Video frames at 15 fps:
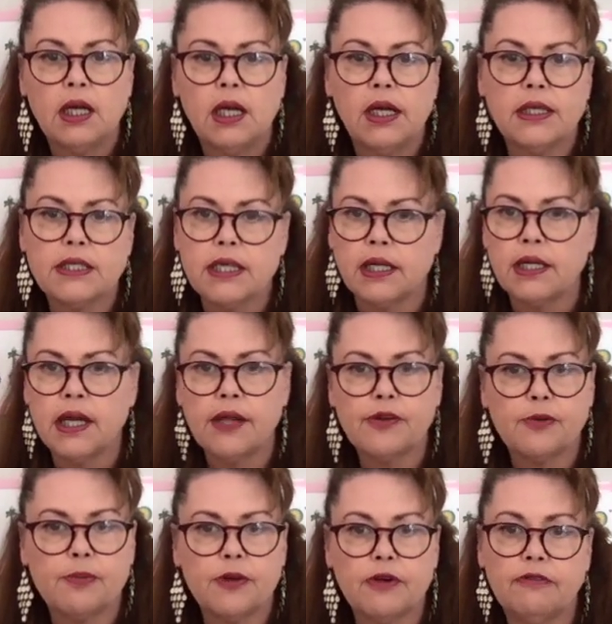It's
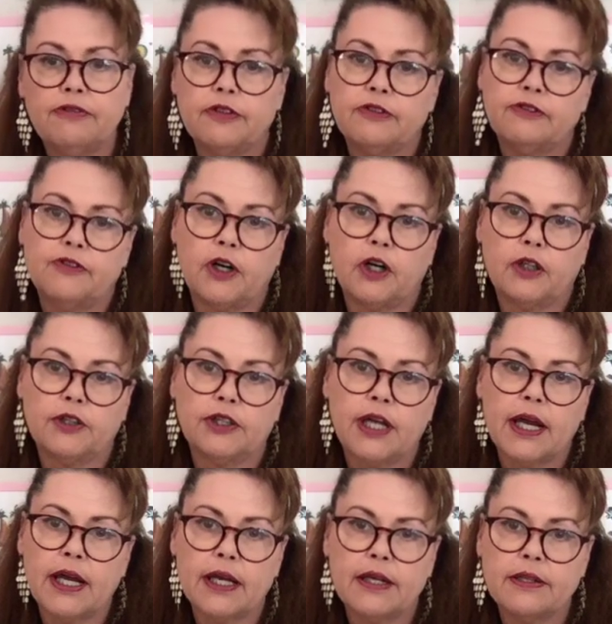another beautiful fall
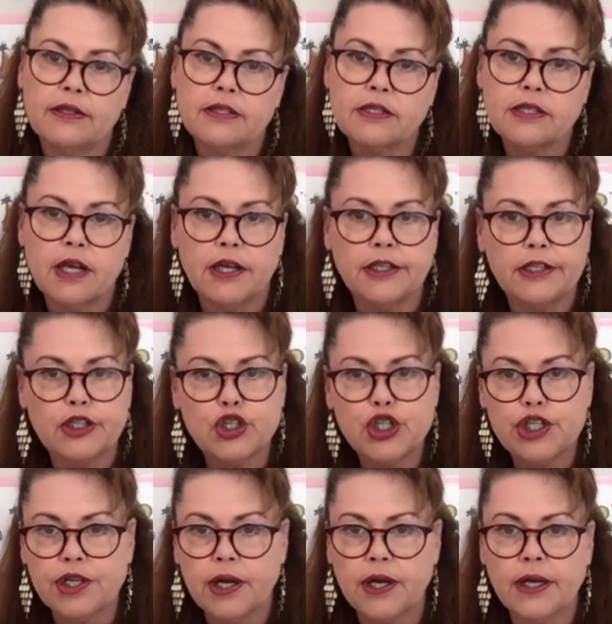day. The sun is
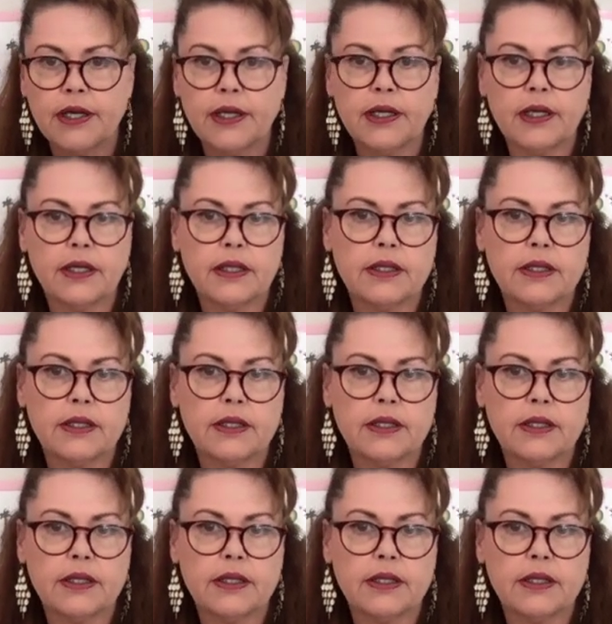shining.